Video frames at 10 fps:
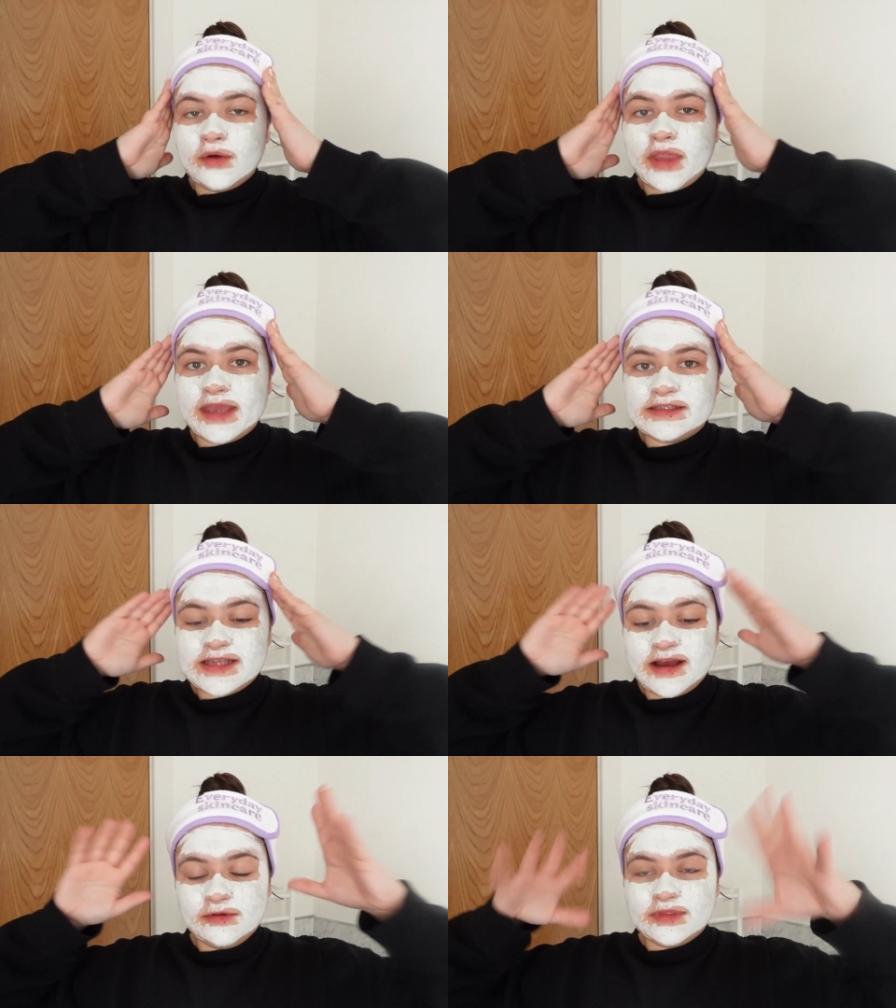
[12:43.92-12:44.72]
Okay,
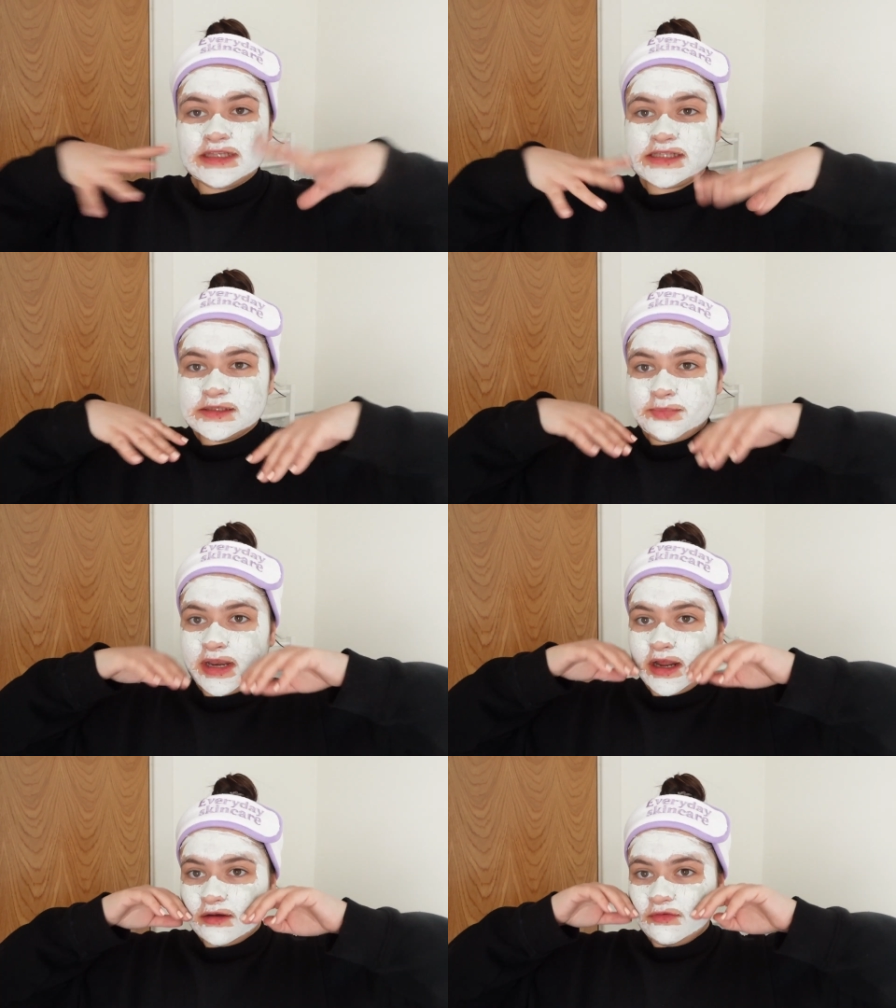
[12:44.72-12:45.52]
so this has
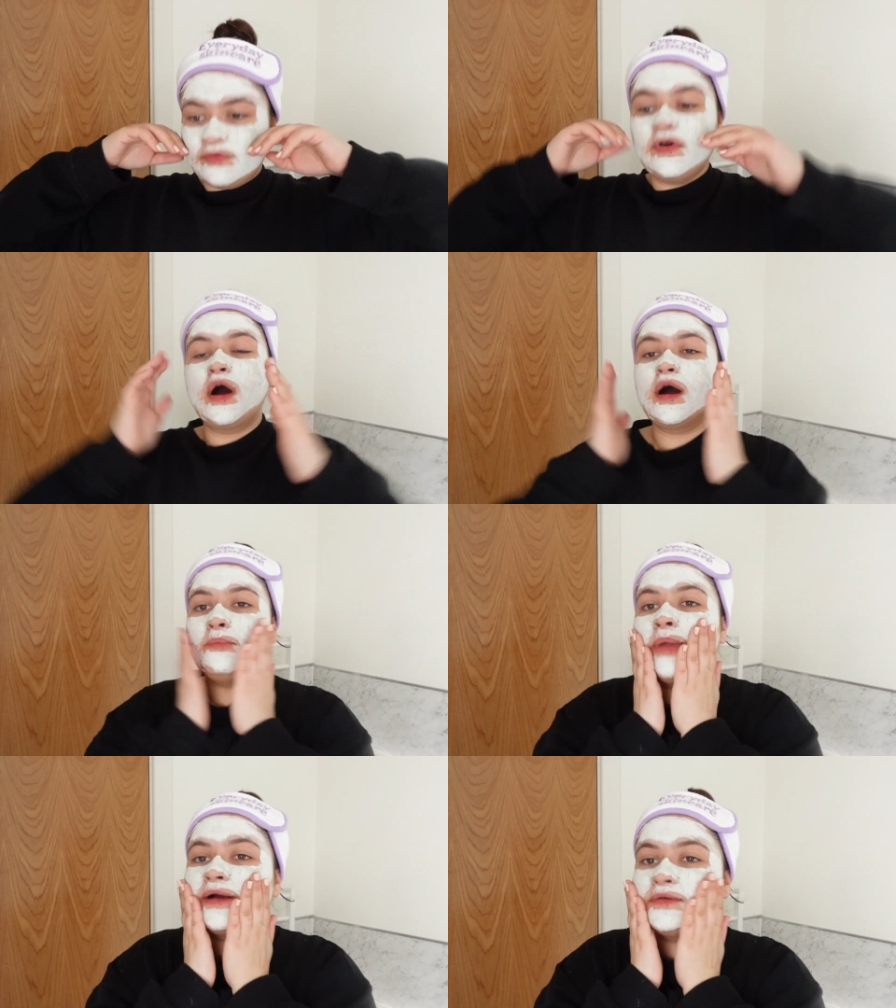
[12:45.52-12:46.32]
been on for
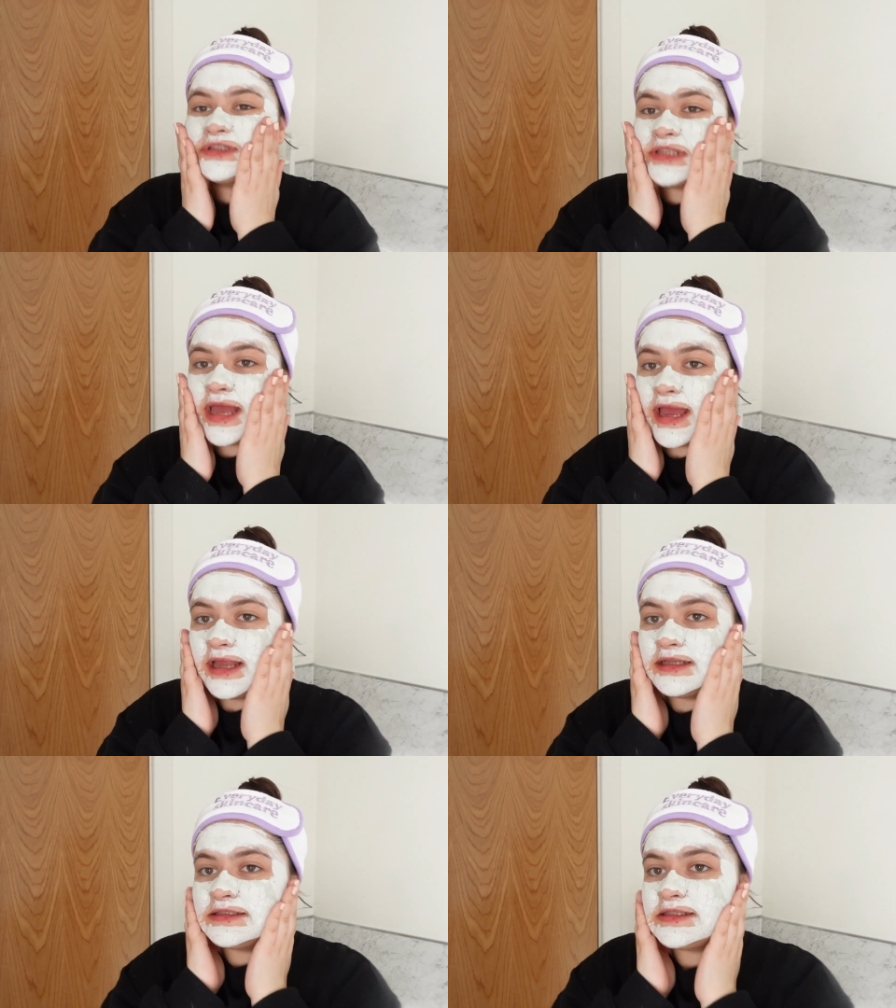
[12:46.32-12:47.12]
about
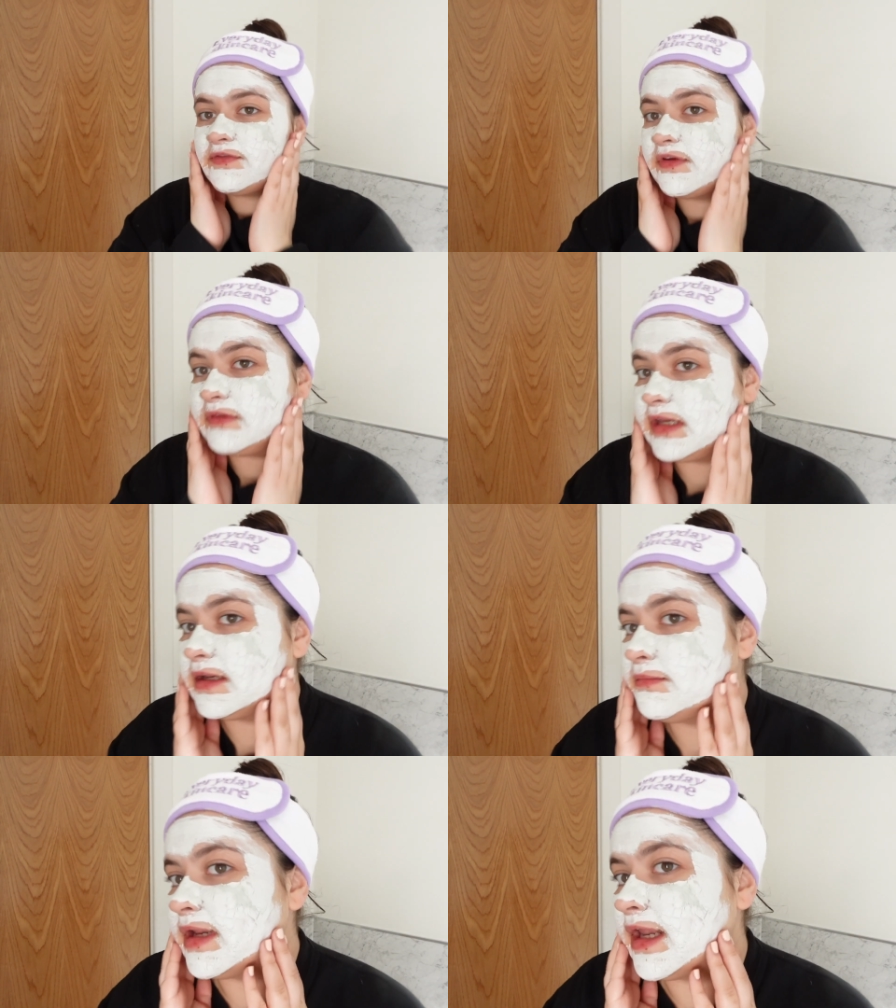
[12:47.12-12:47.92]
10 to
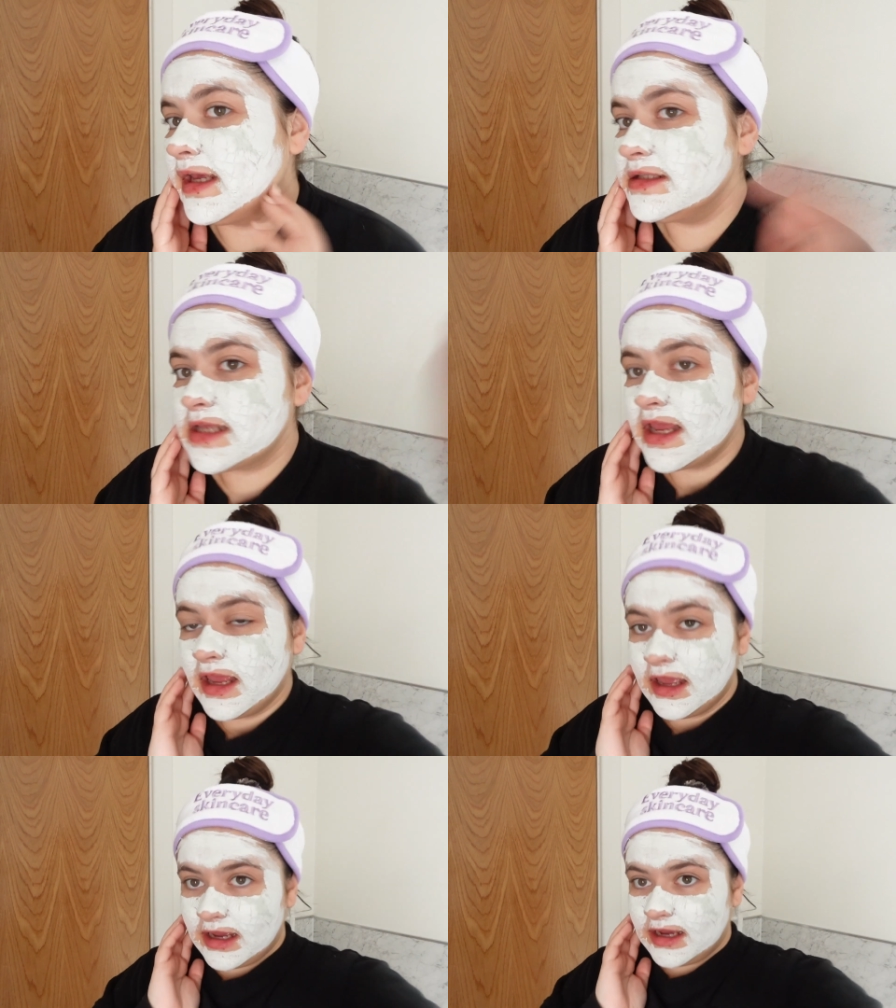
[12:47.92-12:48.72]
15 minutes
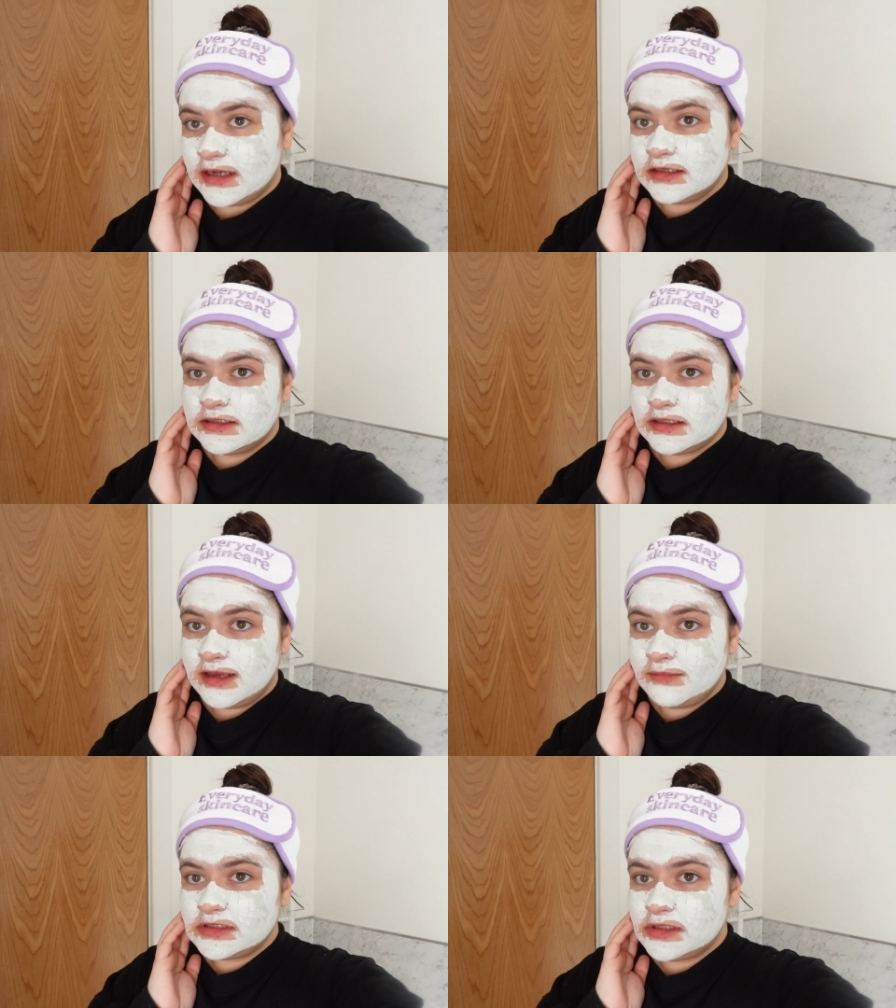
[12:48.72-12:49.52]
and
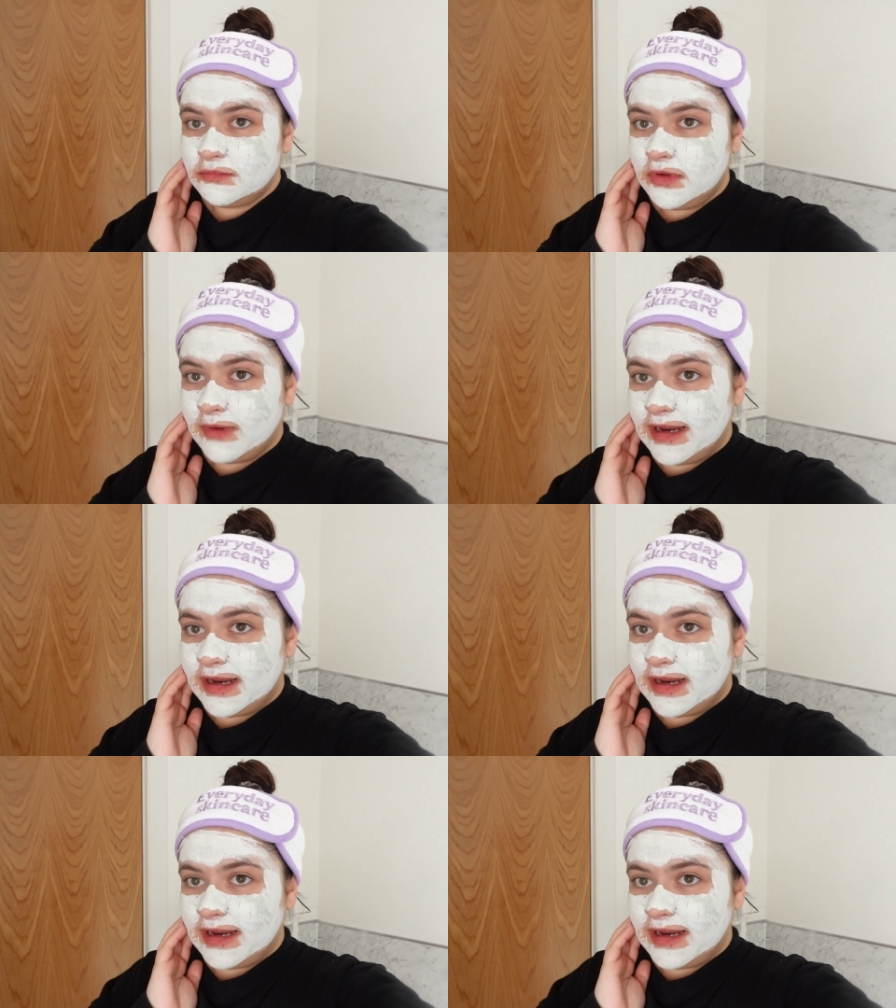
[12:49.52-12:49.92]
let me zoom you